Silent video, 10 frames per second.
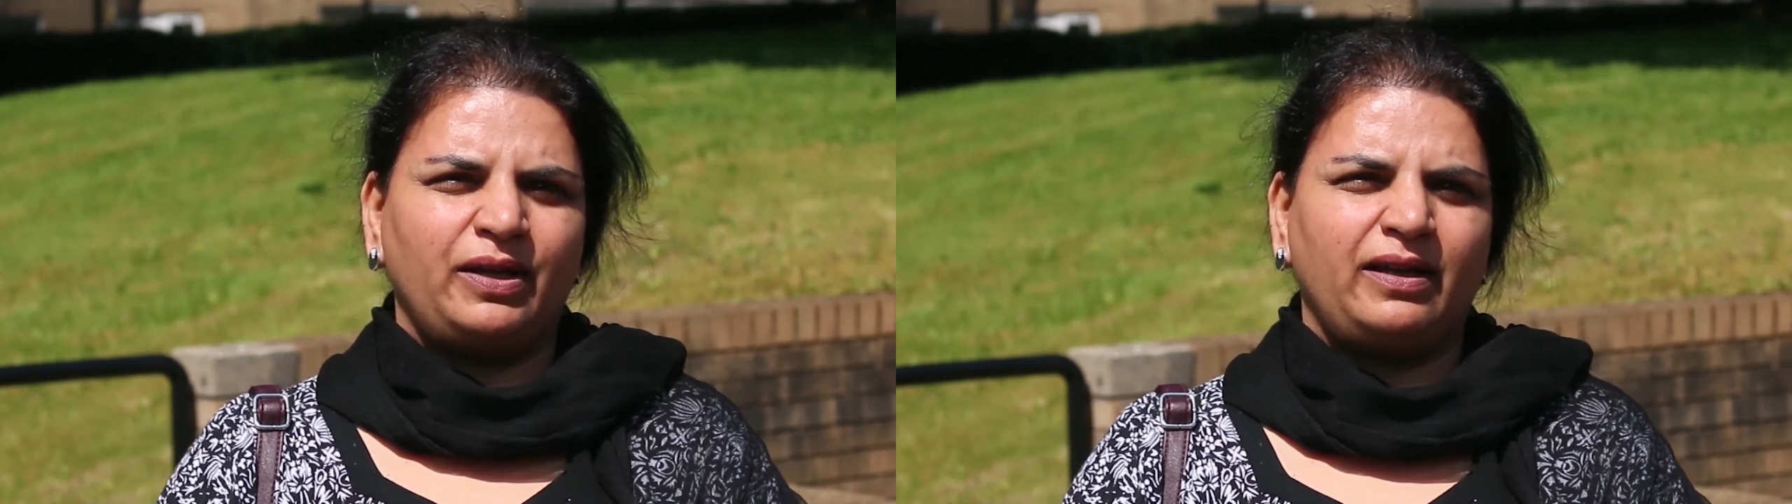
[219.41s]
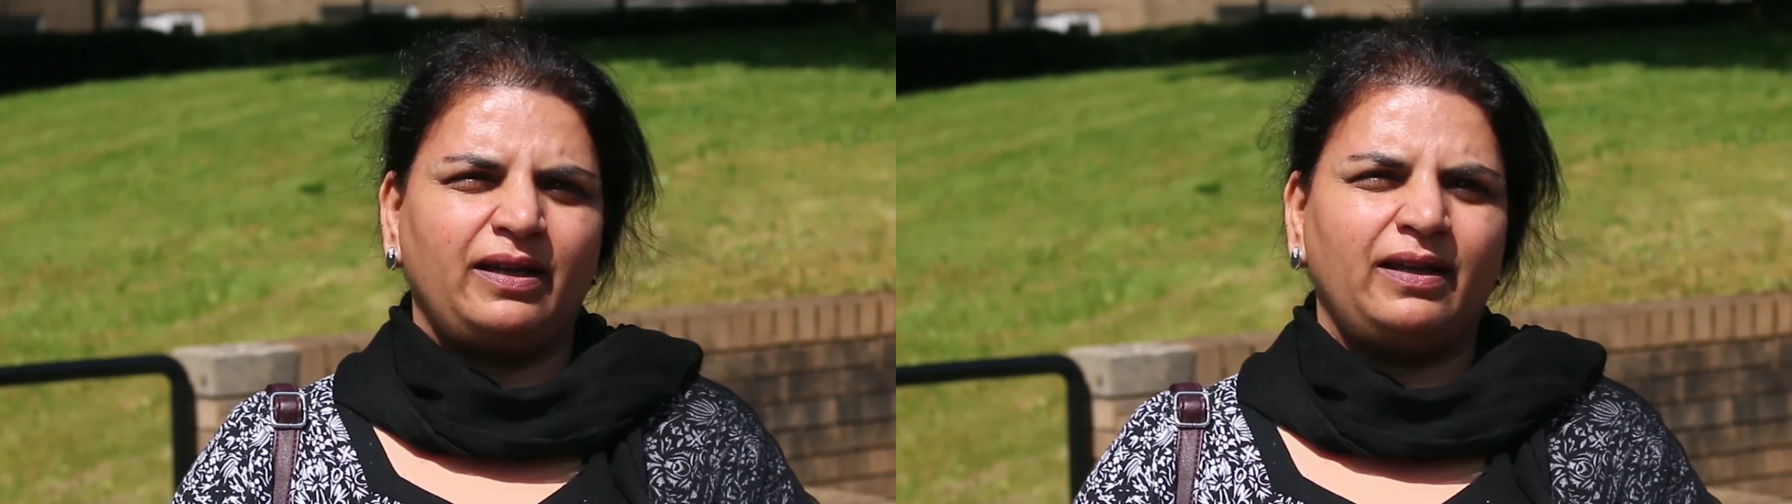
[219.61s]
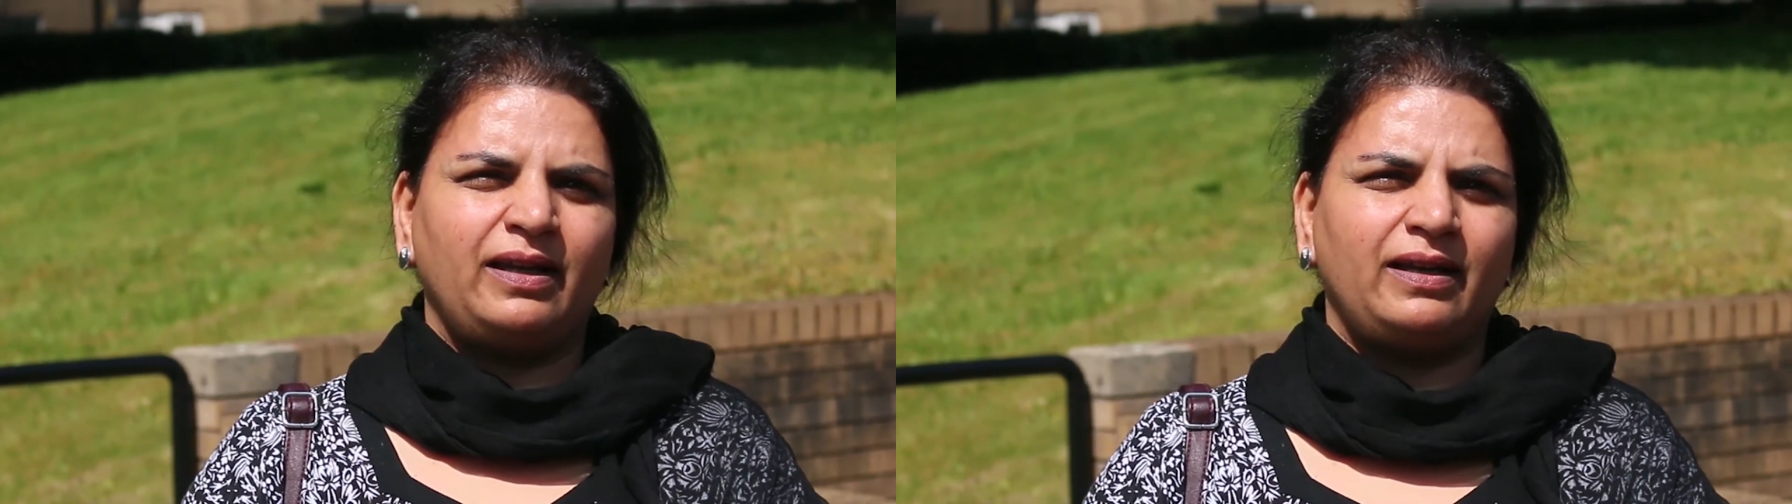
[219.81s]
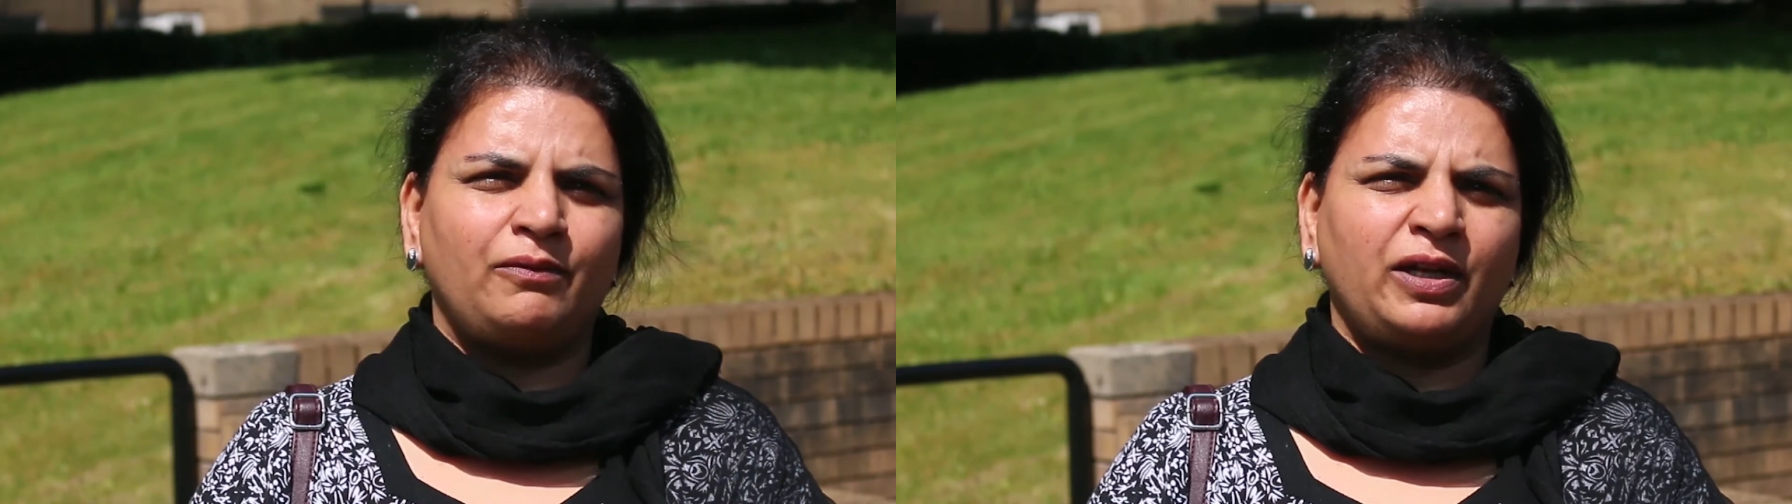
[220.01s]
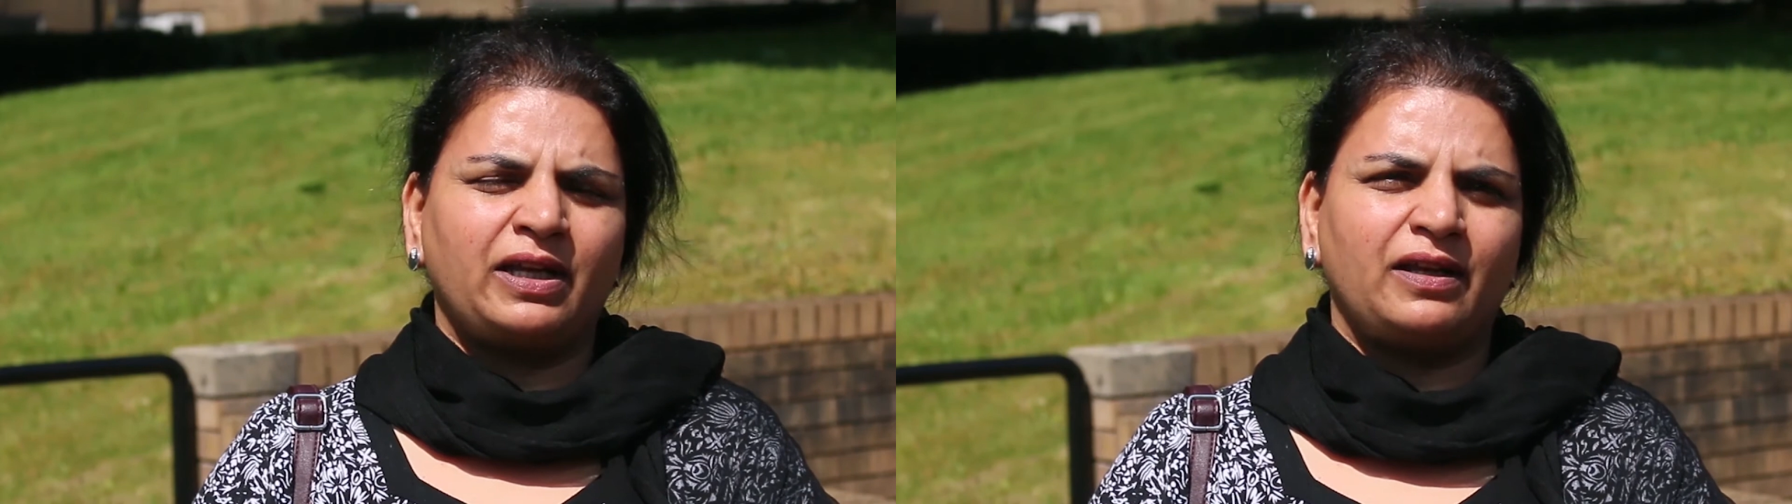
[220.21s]
be
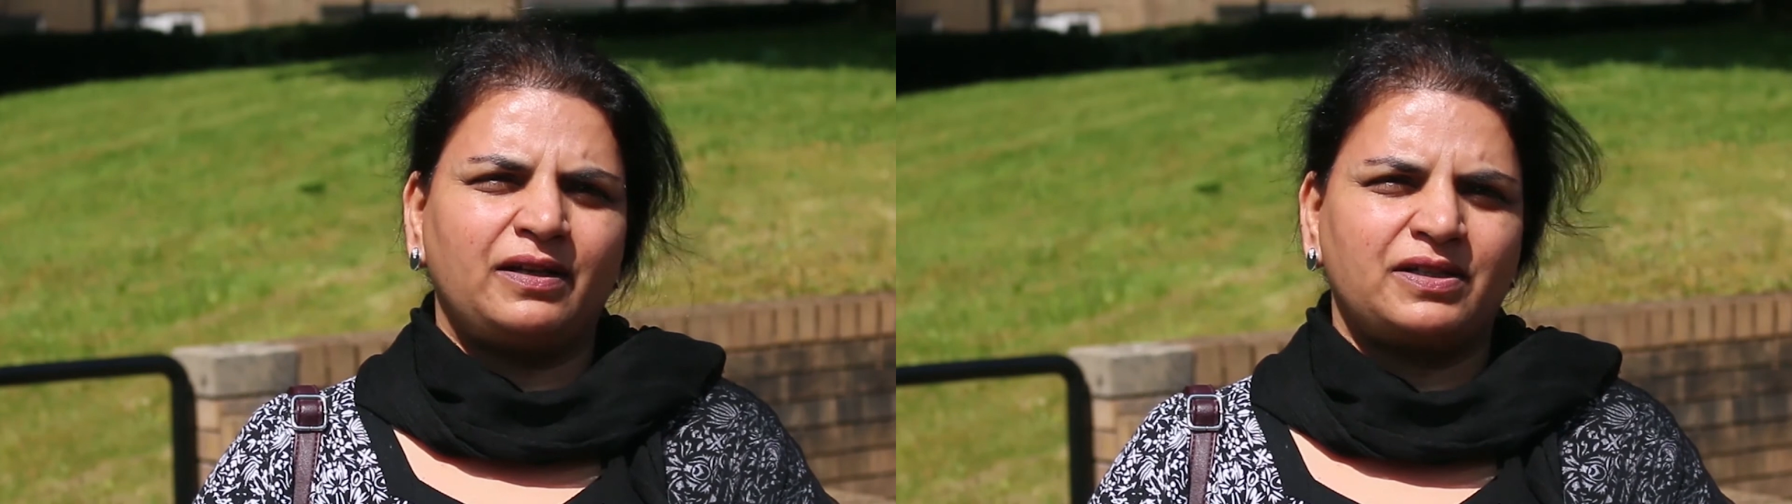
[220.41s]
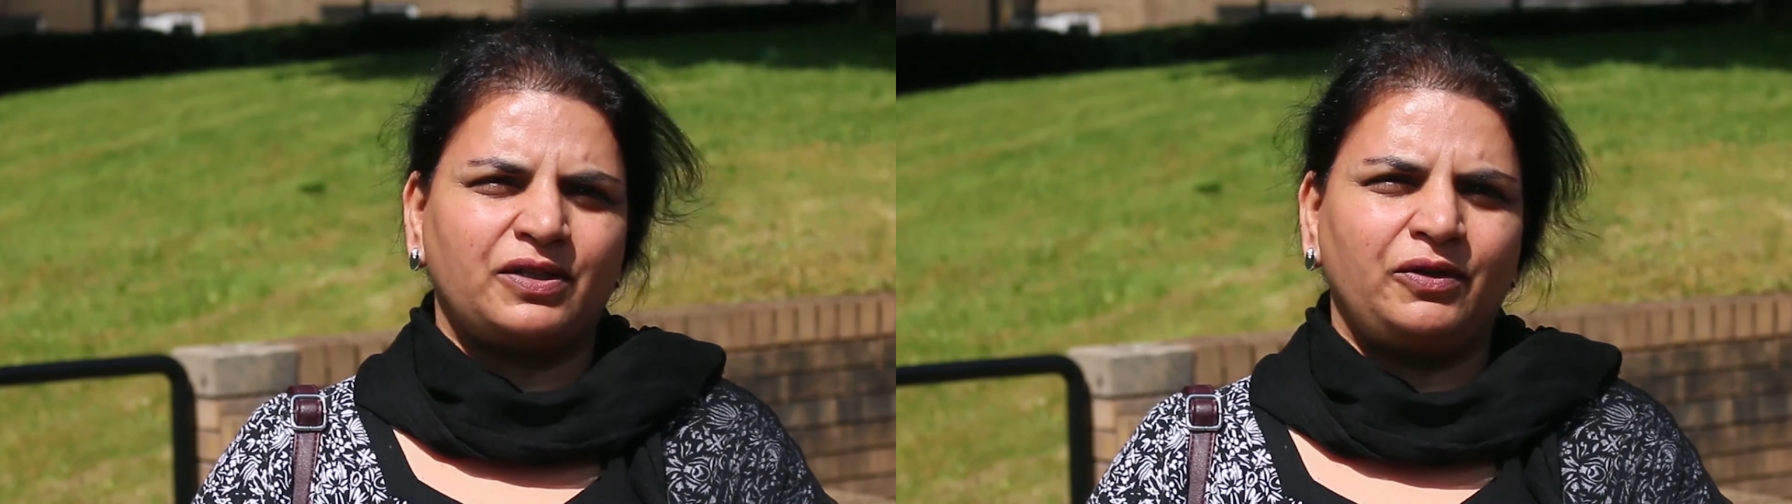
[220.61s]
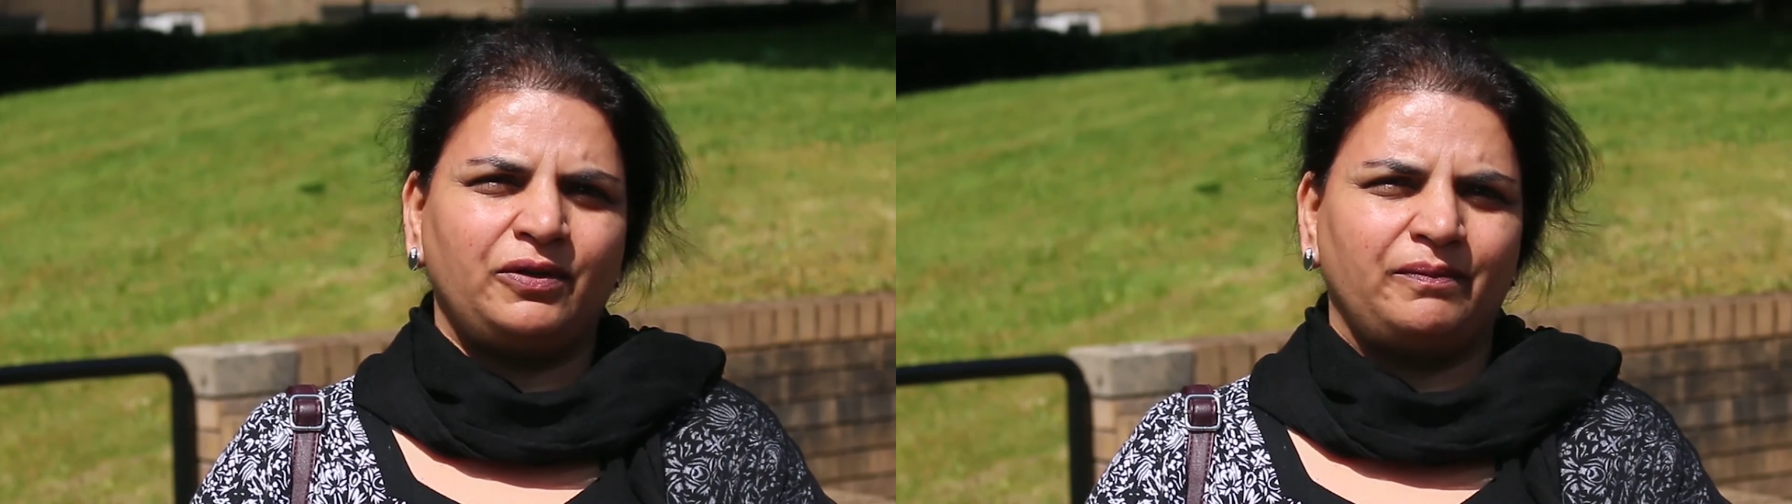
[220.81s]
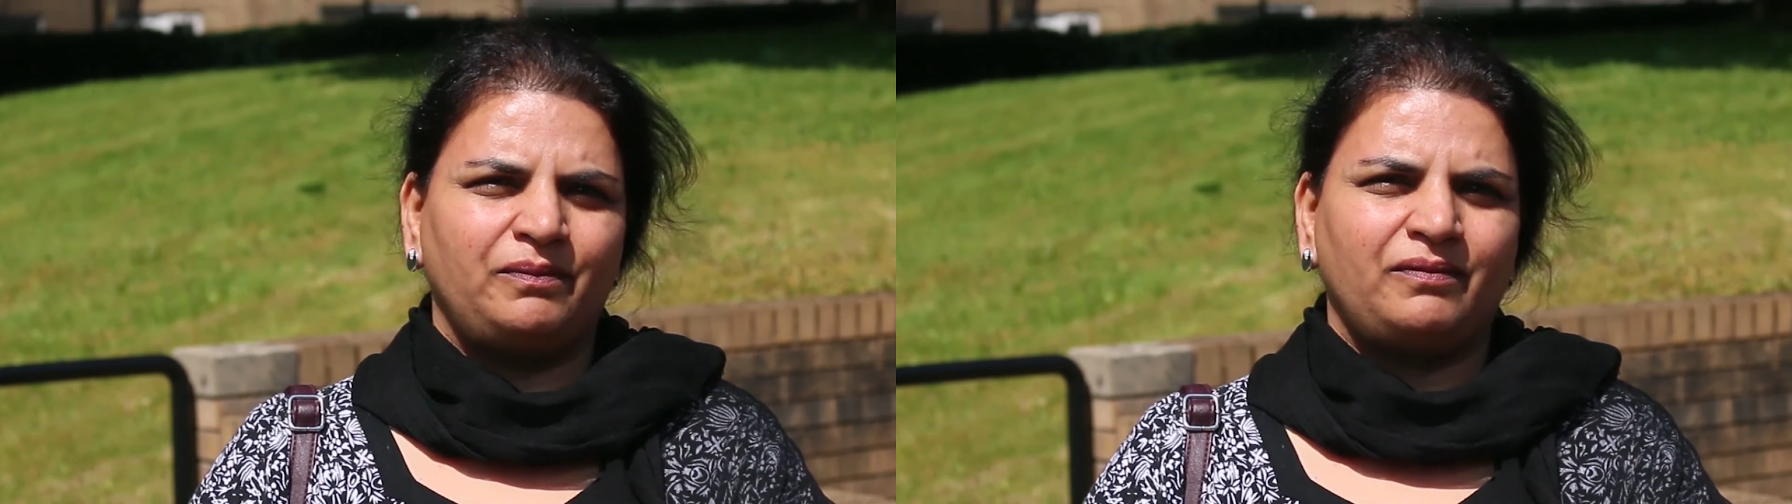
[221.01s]
working in a school.